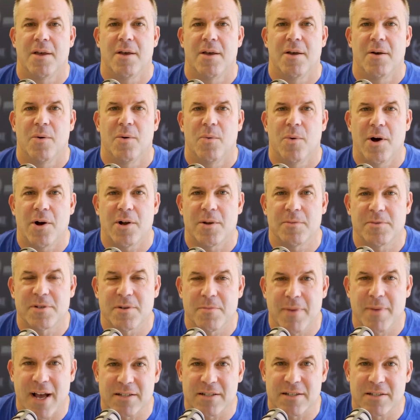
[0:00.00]
Welcome to
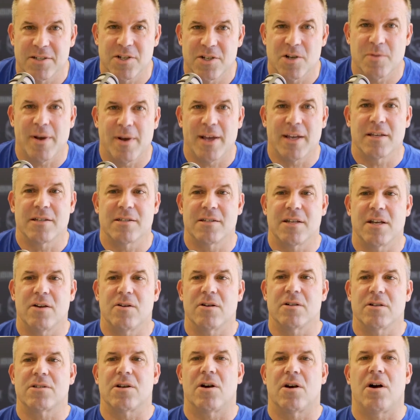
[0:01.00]
Master Dealmaker
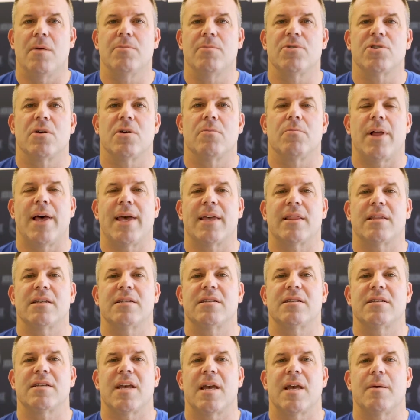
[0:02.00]
Secrets. I'm John Blake.
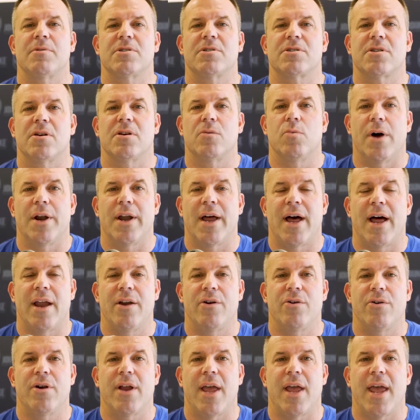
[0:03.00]
This is episode
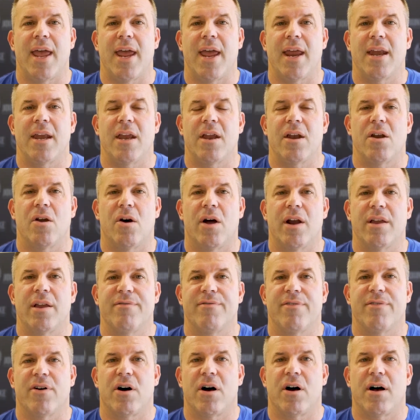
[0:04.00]

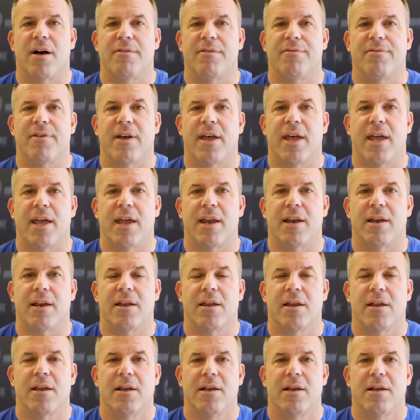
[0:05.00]
195. And
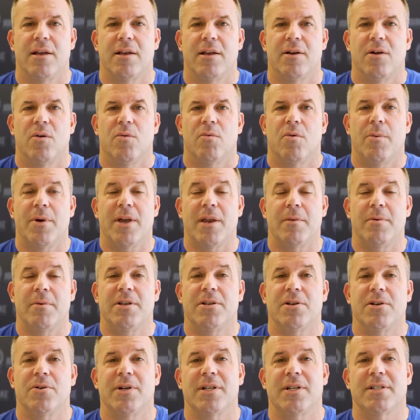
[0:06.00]
what we're going to be
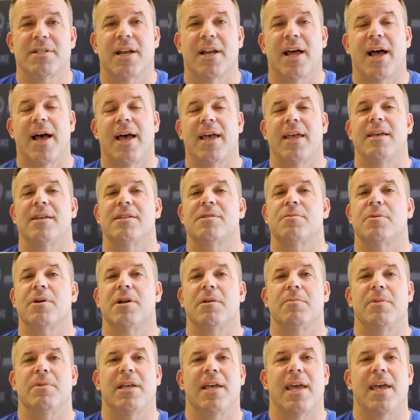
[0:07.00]
doing today is we're
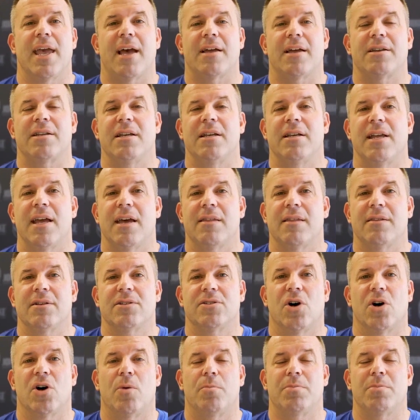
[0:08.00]
going to be counting down the
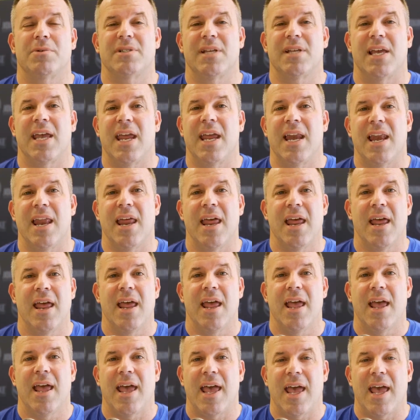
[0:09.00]
top 10
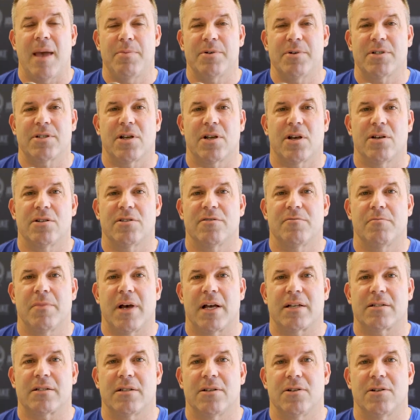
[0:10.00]
episodes of
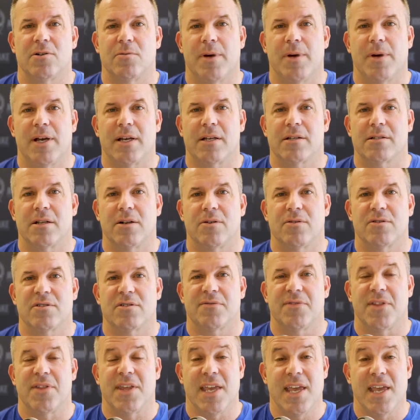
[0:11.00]
Master Dealmaker Secrets
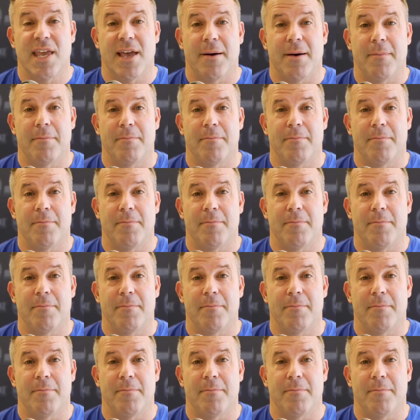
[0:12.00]
for the year.